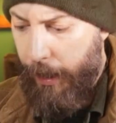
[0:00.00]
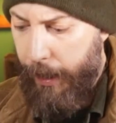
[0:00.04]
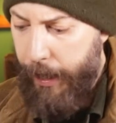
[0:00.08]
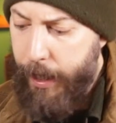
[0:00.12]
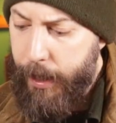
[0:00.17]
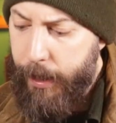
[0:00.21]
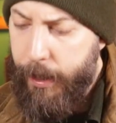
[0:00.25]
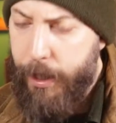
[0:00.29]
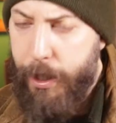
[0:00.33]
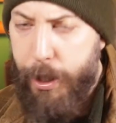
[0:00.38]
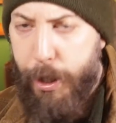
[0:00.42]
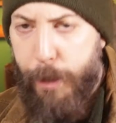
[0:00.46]

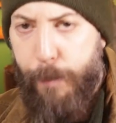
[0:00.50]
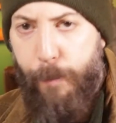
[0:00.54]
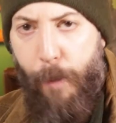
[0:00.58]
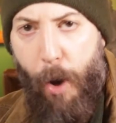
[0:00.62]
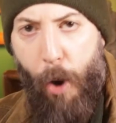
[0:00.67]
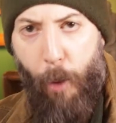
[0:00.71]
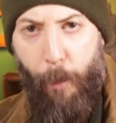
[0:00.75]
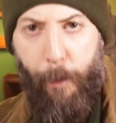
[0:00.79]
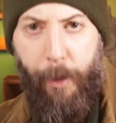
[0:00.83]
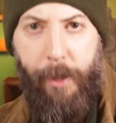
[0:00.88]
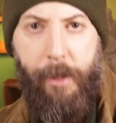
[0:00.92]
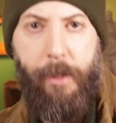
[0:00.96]
In this
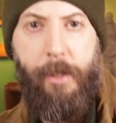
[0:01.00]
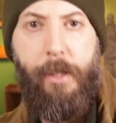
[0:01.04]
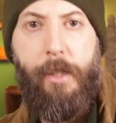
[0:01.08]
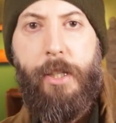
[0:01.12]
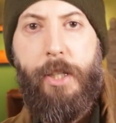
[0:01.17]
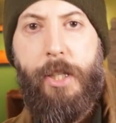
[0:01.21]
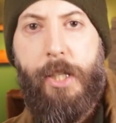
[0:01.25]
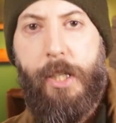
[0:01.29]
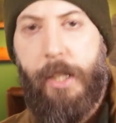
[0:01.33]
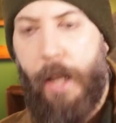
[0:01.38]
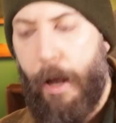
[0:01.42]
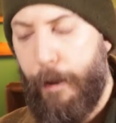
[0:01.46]
moment,
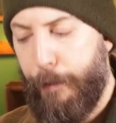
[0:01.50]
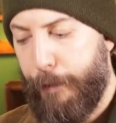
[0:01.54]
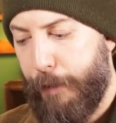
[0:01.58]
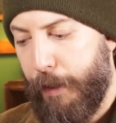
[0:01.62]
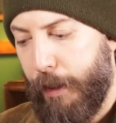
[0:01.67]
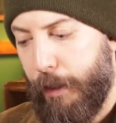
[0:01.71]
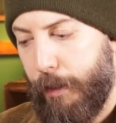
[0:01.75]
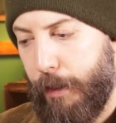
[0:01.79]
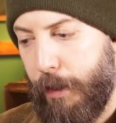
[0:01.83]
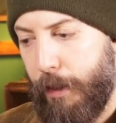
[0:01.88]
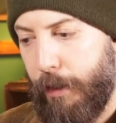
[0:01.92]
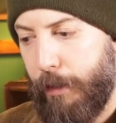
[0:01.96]
the
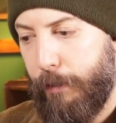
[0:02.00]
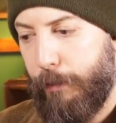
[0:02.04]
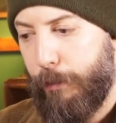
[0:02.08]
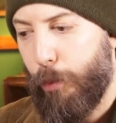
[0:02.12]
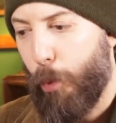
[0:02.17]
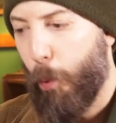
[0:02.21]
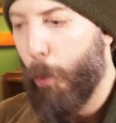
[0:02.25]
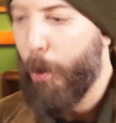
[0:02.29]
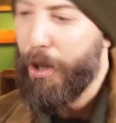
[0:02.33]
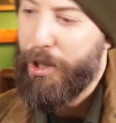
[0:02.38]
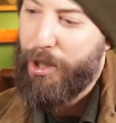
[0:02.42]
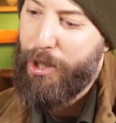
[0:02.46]
Slavic
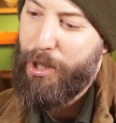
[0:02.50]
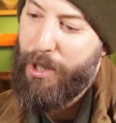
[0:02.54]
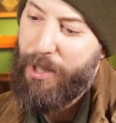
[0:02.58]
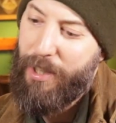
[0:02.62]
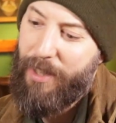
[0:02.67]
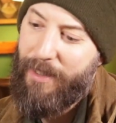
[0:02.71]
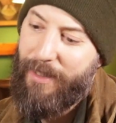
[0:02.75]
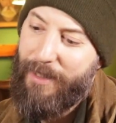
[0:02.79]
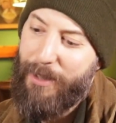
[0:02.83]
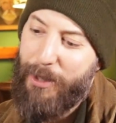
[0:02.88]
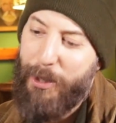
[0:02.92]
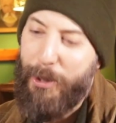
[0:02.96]

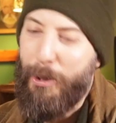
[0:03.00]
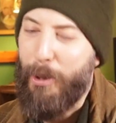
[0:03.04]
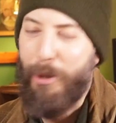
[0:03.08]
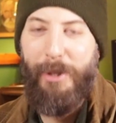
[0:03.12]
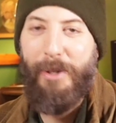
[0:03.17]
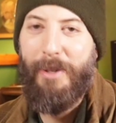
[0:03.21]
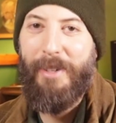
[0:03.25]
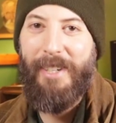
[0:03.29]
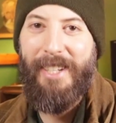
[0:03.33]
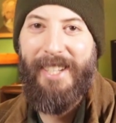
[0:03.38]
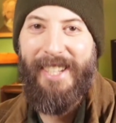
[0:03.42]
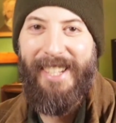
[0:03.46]
witch,
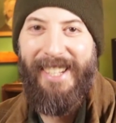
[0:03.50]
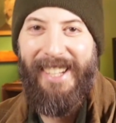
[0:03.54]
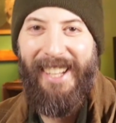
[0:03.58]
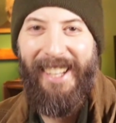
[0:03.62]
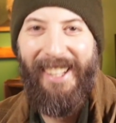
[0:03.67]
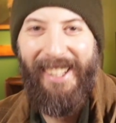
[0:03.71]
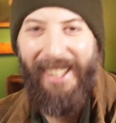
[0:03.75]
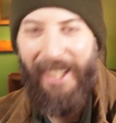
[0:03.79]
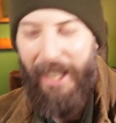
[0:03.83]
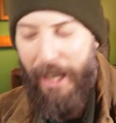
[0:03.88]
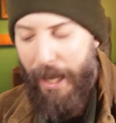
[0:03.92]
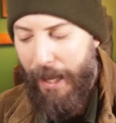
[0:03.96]
sorceress,
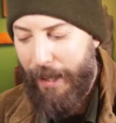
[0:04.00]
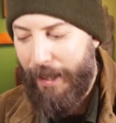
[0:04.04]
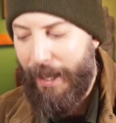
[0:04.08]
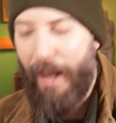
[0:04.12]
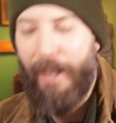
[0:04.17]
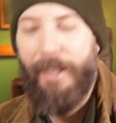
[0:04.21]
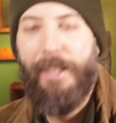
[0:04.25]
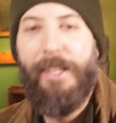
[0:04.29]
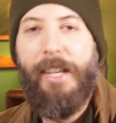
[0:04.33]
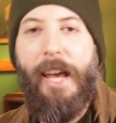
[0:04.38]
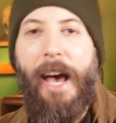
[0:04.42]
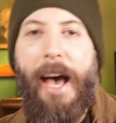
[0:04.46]

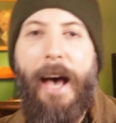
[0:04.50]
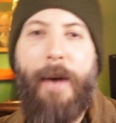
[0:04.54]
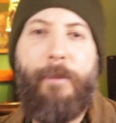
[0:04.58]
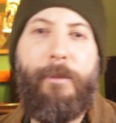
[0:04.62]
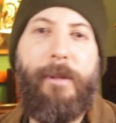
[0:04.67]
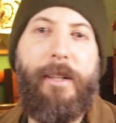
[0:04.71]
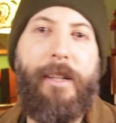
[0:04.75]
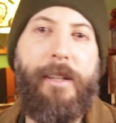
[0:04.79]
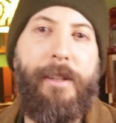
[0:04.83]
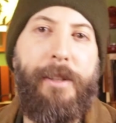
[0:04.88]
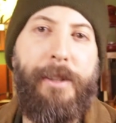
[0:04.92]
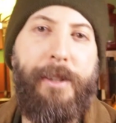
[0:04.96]
tells
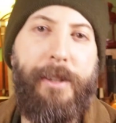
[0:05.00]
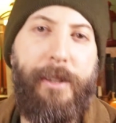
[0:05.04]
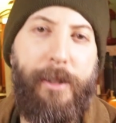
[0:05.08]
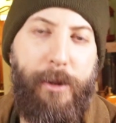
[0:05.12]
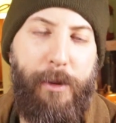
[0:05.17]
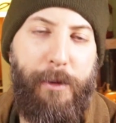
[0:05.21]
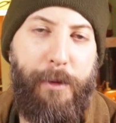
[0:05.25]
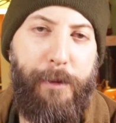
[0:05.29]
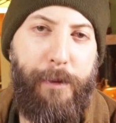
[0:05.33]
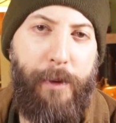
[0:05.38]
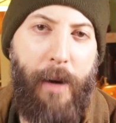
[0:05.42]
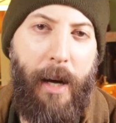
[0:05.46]
Amleth
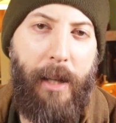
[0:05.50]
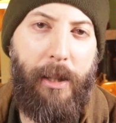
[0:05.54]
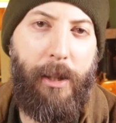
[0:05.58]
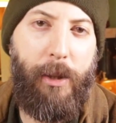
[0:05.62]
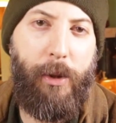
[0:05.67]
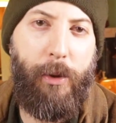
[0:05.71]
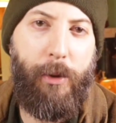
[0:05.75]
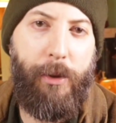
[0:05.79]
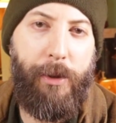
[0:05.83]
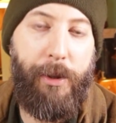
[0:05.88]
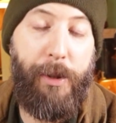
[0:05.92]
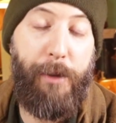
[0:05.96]
to
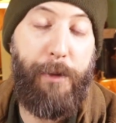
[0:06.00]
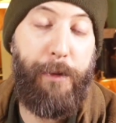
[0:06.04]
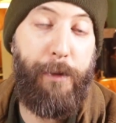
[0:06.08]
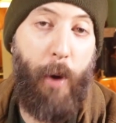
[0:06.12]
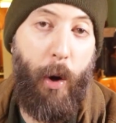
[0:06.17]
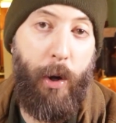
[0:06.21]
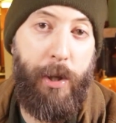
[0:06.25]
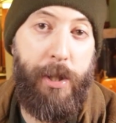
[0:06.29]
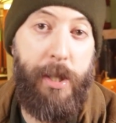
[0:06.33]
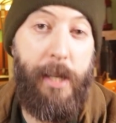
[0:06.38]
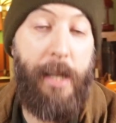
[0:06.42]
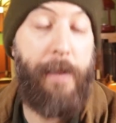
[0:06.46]
follow the
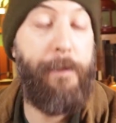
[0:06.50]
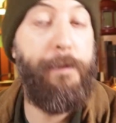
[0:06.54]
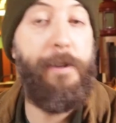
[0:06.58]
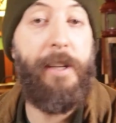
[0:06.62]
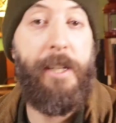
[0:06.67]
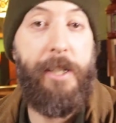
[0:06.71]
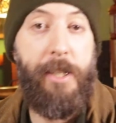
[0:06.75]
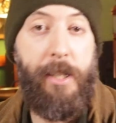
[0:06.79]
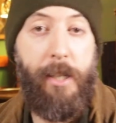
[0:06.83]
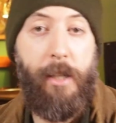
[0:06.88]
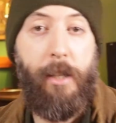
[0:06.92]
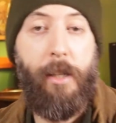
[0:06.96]
fox, a
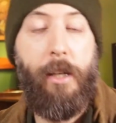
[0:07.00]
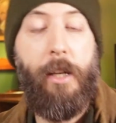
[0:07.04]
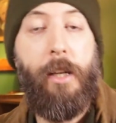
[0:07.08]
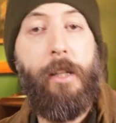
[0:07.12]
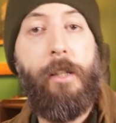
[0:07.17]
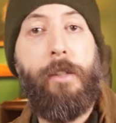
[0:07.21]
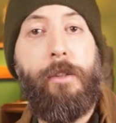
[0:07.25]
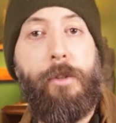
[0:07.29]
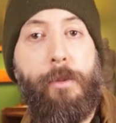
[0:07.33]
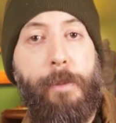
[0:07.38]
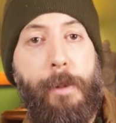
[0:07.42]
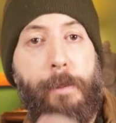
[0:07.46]
vixen,
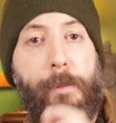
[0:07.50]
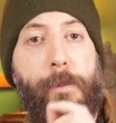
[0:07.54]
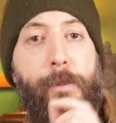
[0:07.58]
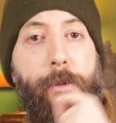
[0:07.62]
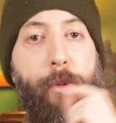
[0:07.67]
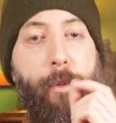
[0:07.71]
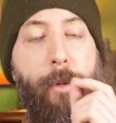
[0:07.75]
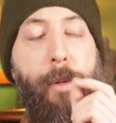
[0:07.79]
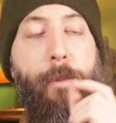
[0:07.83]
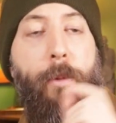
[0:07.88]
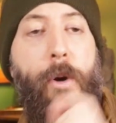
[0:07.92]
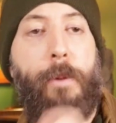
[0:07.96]
to
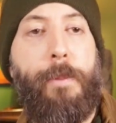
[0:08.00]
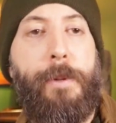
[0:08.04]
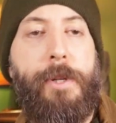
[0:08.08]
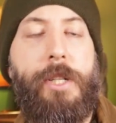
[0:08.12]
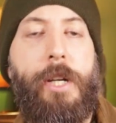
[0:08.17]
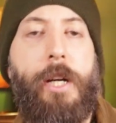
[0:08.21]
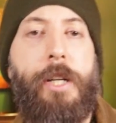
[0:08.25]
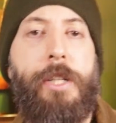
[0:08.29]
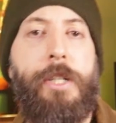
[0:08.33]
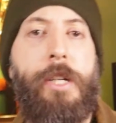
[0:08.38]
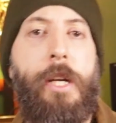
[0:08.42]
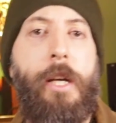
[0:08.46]
be more
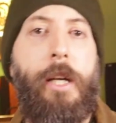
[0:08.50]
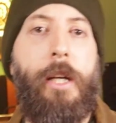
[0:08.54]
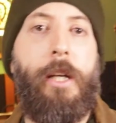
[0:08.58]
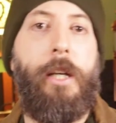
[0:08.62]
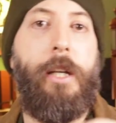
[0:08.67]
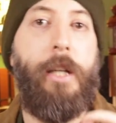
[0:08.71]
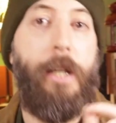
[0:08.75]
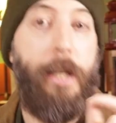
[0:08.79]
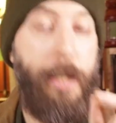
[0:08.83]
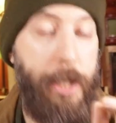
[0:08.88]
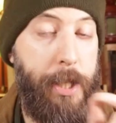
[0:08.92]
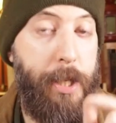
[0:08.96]
precise.
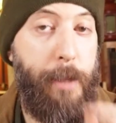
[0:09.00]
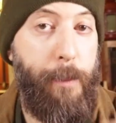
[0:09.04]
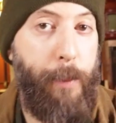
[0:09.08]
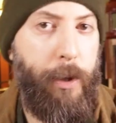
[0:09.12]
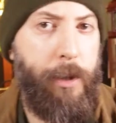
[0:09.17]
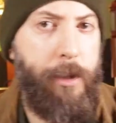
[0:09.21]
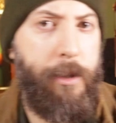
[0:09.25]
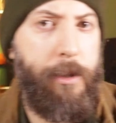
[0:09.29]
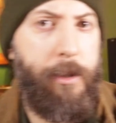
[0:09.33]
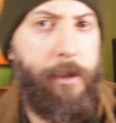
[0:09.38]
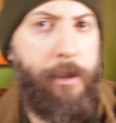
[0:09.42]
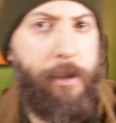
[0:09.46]
It is
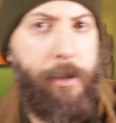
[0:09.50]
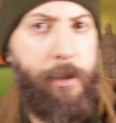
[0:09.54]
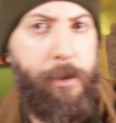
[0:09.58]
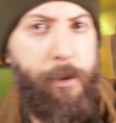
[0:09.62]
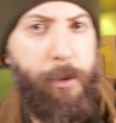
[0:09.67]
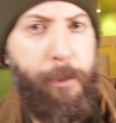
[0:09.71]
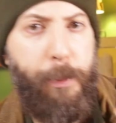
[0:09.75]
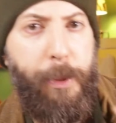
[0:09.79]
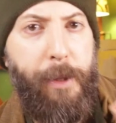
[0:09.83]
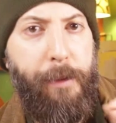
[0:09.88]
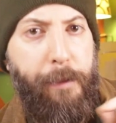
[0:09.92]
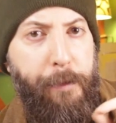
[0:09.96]
important
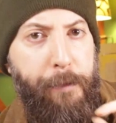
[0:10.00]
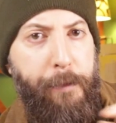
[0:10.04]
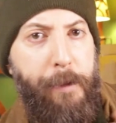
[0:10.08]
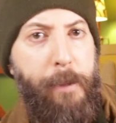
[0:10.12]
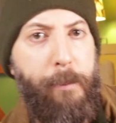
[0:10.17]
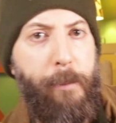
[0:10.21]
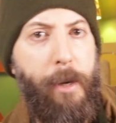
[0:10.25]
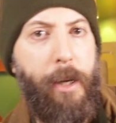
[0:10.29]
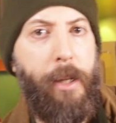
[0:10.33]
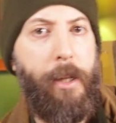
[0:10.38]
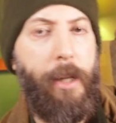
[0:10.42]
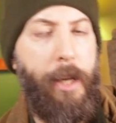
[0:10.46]
to be
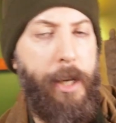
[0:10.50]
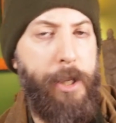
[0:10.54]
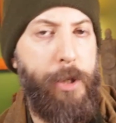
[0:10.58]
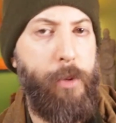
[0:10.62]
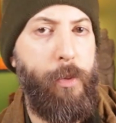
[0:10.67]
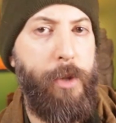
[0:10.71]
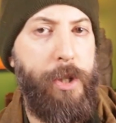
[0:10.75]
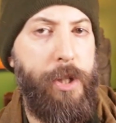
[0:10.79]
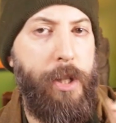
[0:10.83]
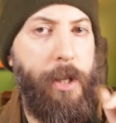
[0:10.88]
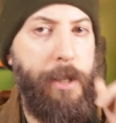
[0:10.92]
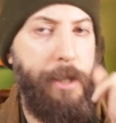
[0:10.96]
female, as
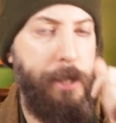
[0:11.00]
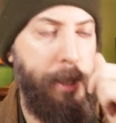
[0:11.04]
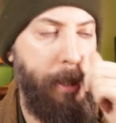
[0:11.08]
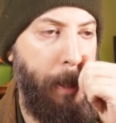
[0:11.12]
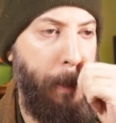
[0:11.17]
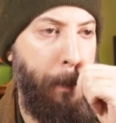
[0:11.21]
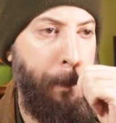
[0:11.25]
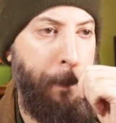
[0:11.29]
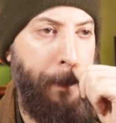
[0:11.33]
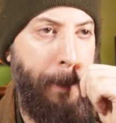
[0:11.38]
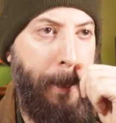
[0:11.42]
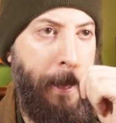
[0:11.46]
we shall see.